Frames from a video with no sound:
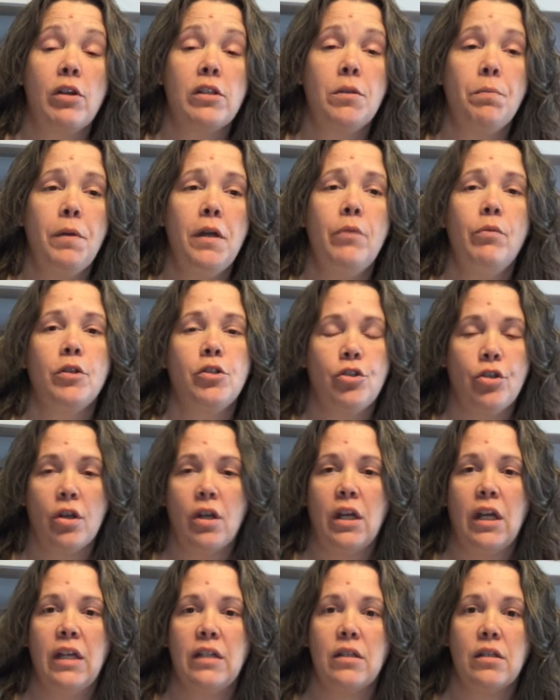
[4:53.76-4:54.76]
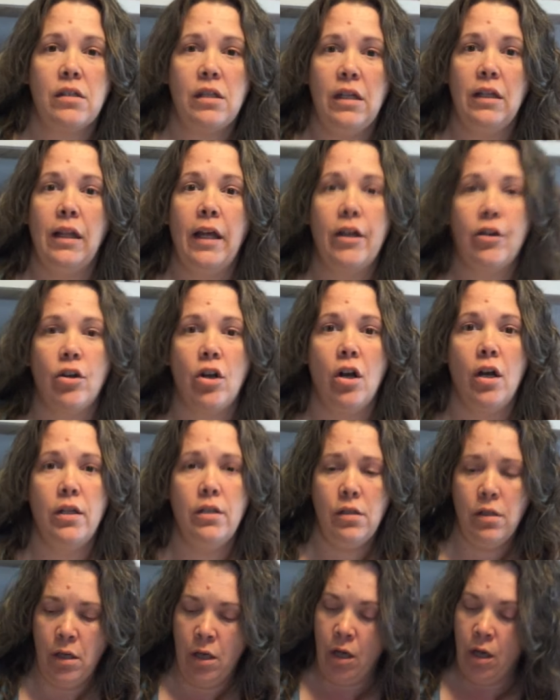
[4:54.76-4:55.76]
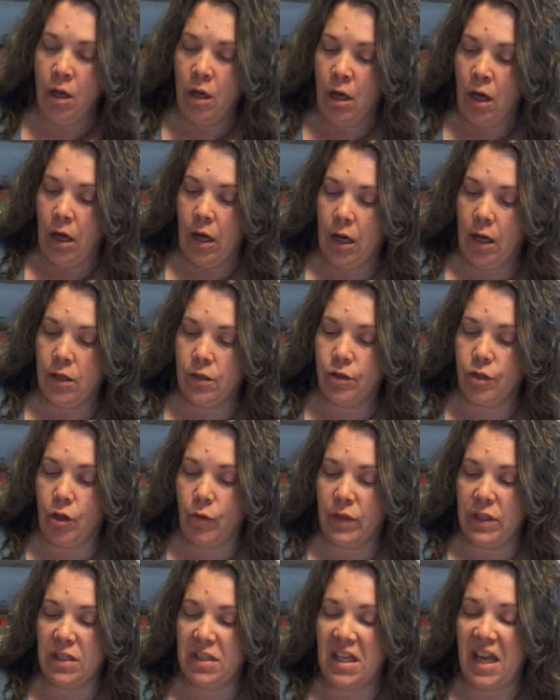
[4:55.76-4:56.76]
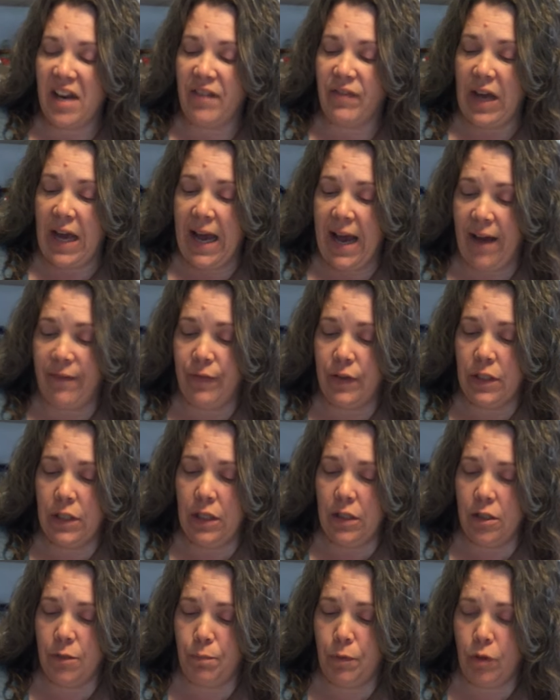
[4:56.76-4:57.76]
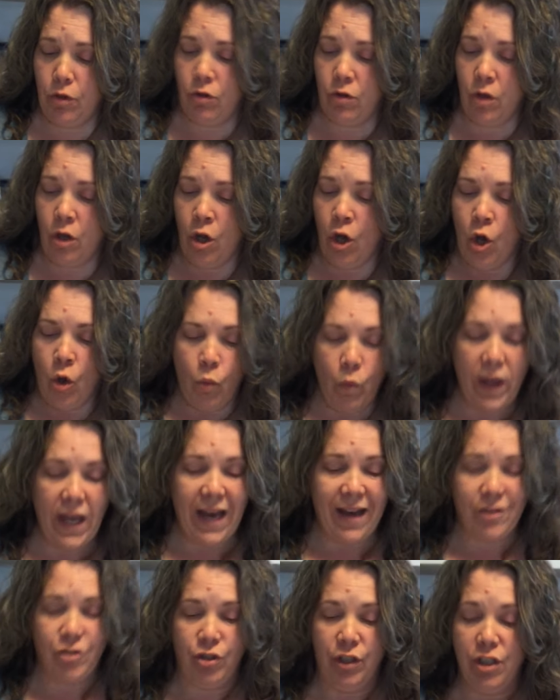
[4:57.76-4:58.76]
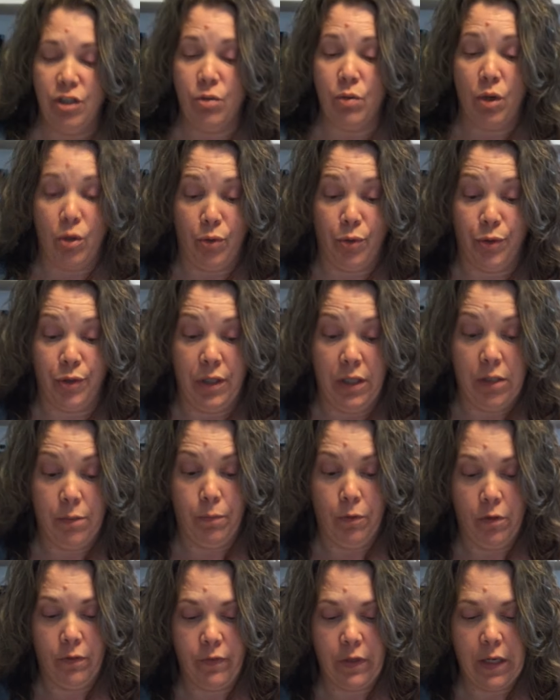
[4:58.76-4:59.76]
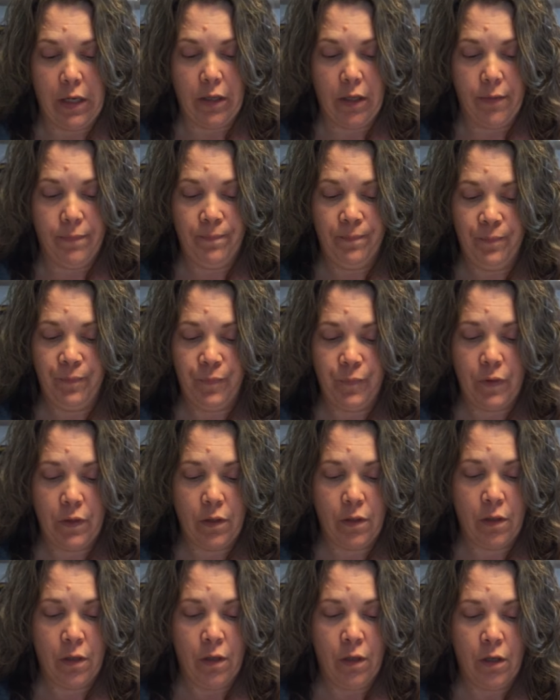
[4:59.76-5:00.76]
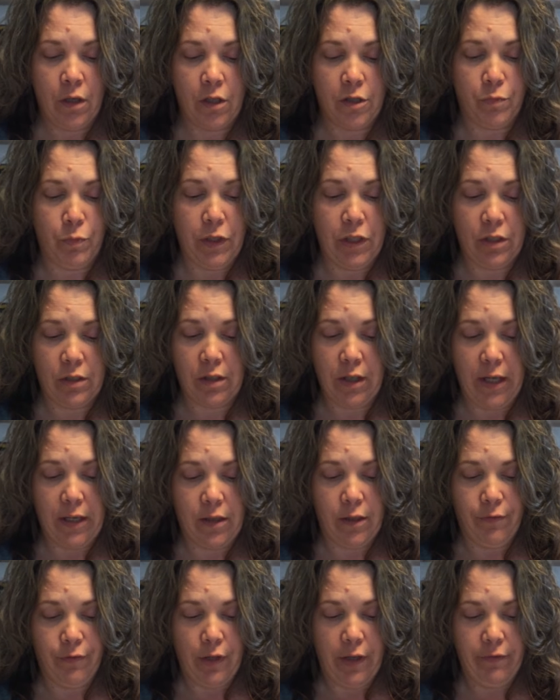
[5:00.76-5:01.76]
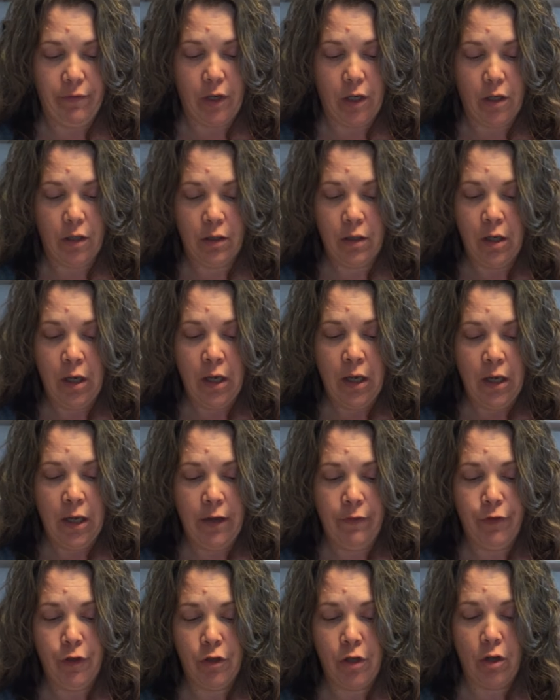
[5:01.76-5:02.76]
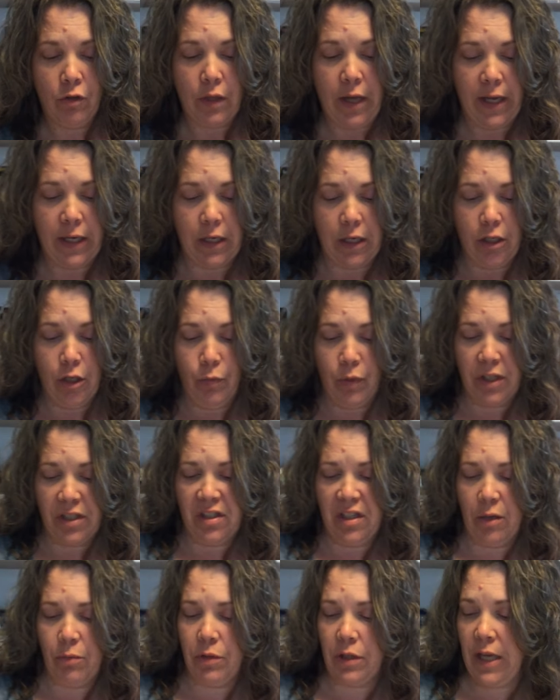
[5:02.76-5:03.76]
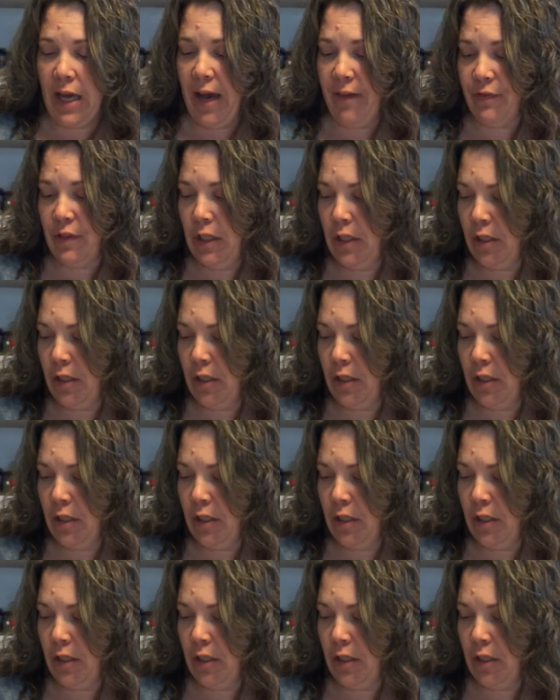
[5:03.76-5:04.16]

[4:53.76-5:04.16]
recipe, which you're going to get to see later on. So instead of a half a teaspoon, we actually do a whole teaspoon of vanilla. because we just like the flavor. If you don't like it and you want to stick with the ½